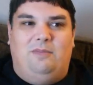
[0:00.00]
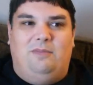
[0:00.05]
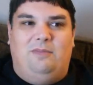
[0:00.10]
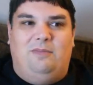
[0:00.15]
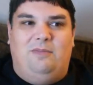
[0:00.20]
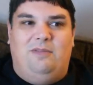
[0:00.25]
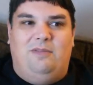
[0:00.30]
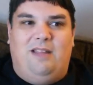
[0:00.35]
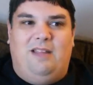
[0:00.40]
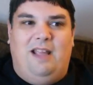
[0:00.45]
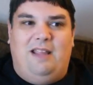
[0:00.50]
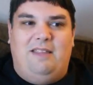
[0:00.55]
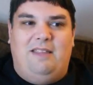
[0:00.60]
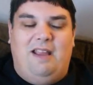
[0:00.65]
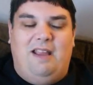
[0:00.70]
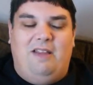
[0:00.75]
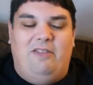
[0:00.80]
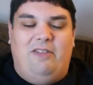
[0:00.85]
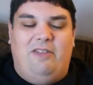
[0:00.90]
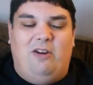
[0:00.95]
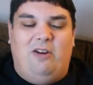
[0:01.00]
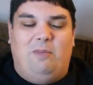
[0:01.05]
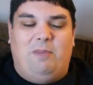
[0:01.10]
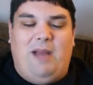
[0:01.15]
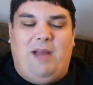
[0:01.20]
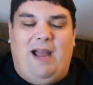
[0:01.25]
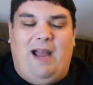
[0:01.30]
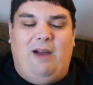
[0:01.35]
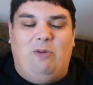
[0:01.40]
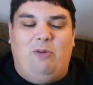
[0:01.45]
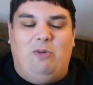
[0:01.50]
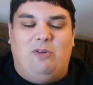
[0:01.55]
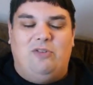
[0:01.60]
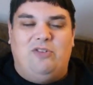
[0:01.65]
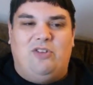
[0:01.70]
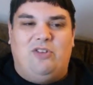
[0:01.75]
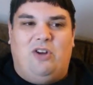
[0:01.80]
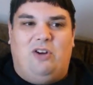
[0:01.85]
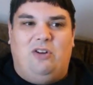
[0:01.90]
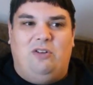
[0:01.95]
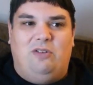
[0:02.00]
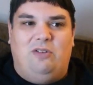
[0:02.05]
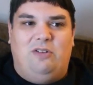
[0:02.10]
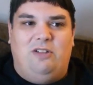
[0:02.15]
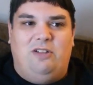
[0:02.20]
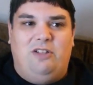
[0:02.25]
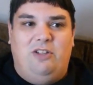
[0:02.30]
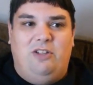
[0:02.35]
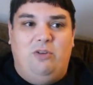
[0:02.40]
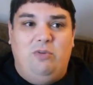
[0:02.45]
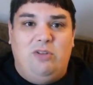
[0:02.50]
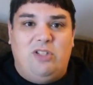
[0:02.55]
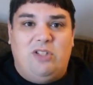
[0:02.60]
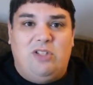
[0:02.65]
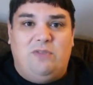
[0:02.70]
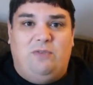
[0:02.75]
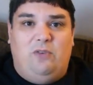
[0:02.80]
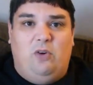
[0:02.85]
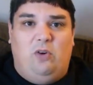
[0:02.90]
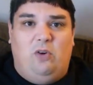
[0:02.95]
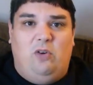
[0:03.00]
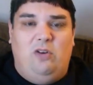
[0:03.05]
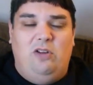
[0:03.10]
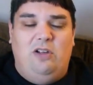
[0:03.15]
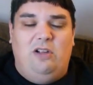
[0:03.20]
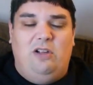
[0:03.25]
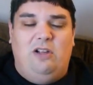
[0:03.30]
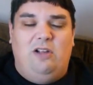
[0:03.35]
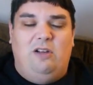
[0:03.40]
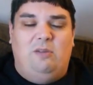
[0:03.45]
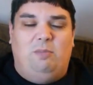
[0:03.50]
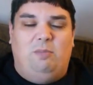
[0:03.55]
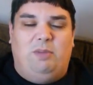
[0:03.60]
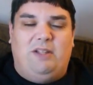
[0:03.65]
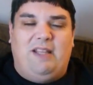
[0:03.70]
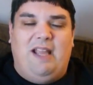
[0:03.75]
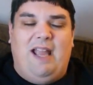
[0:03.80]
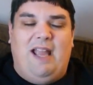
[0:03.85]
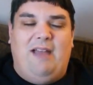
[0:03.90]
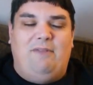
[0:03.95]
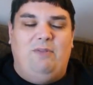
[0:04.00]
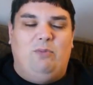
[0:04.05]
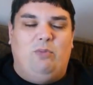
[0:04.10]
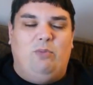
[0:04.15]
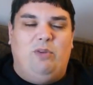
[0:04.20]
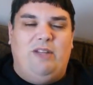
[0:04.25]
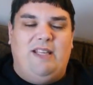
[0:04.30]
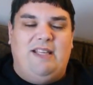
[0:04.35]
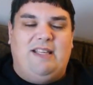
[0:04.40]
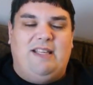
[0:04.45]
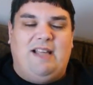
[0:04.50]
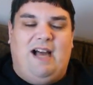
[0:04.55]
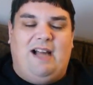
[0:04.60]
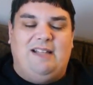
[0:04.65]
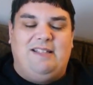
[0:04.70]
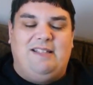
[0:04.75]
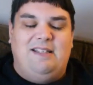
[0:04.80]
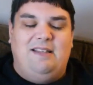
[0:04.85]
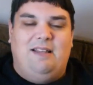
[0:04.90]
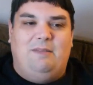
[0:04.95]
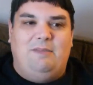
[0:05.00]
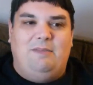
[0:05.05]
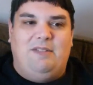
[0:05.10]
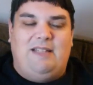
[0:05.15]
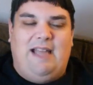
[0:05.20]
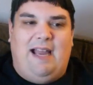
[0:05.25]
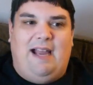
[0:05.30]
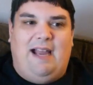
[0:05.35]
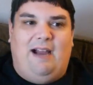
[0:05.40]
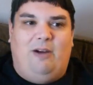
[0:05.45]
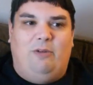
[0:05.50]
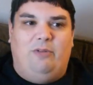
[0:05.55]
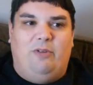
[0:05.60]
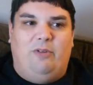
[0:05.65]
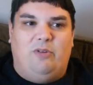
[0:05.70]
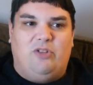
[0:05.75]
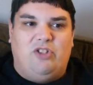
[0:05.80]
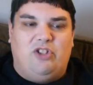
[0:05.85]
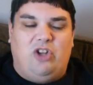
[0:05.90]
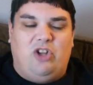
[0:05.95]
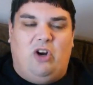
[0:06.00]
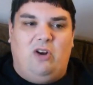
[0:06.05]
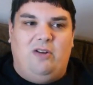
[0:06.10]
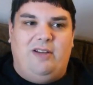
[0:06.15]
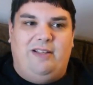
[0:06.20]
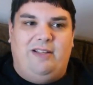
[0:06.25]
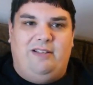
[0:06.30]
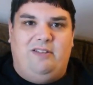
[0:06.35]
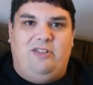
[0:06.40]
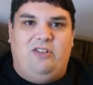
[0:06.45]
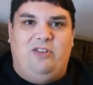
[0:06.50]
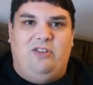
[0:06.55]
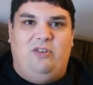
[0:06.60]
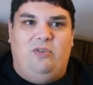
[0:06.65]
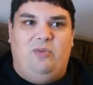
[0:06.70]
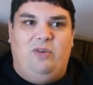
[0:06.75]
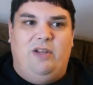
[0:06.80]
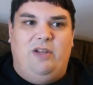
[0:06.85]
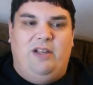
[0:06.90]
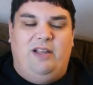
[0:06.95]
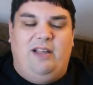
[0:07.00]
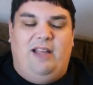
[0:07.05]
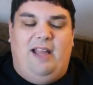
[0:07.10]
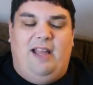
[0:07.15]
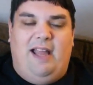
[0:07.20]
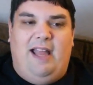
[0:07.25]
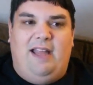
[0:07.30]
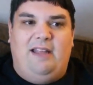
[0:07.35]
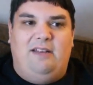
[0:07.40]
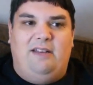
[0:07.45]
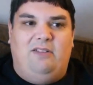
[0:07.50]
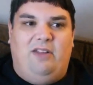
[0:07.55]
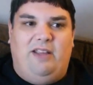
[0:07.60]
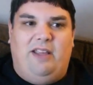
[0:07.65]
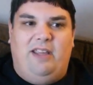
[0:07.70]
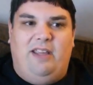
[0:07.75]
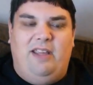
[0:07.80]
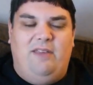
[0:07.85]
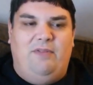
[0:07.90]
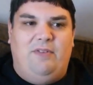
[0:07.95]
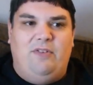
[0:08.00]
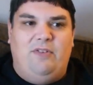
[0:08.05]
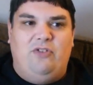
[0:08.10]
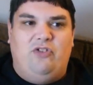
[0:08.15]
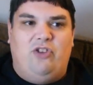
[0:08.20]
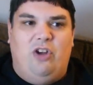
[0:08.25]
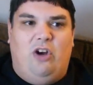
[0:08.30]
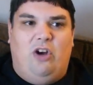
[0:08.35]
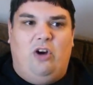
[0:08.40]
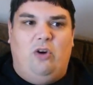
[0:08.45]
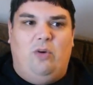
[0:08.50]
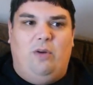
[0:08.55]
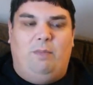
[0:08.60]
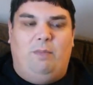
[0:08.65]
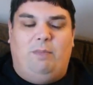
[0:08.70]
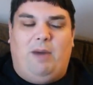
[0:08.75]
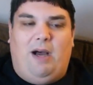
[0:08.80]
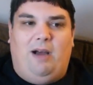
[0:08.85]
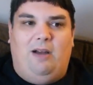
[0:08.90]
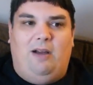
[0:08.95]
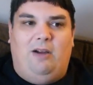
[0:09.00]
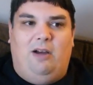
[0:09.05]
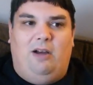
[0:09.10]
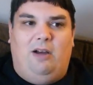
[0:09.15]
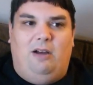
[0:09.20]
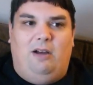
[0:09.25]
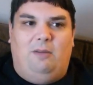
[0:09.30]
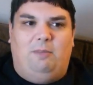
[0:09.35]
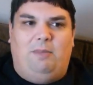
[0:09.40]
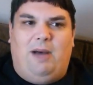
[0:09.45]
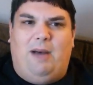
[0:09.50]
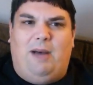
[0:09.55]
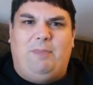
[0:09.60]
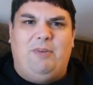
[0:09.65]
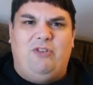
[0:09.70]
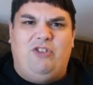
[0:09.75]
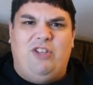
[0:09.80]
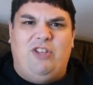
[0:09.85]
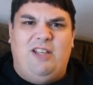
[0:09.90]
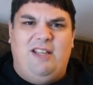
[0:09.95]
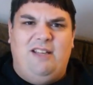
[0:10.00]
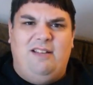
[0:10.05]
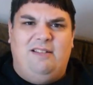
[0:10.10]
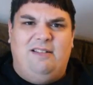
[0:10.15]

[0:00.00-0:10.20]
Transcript: they, they, their powers are useful, but they haven't really gotten them down. They're starting to. And like even Jo and pa- uh, Papa G,